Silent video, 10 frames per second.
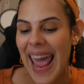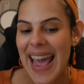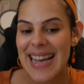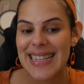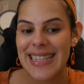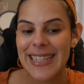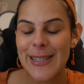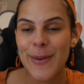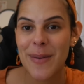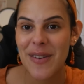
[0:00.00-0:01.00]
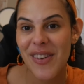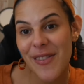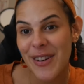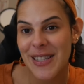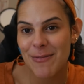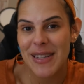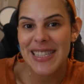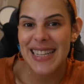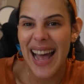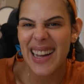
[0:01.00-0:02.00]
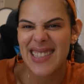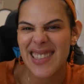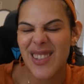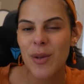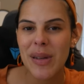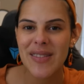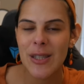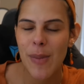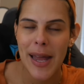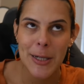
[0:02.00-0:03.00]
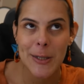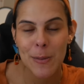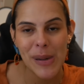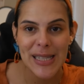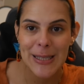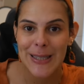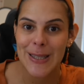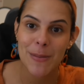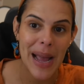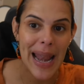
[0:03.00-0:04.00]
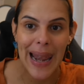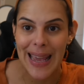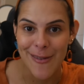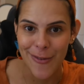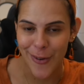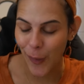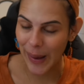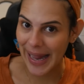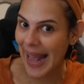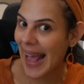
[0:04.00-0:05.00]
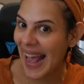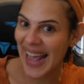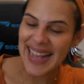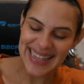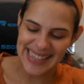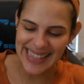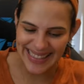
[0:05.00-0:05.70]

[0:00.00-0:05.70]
And it's one of my favorites because it adds a little bit of Spanish spice into my life, okay? If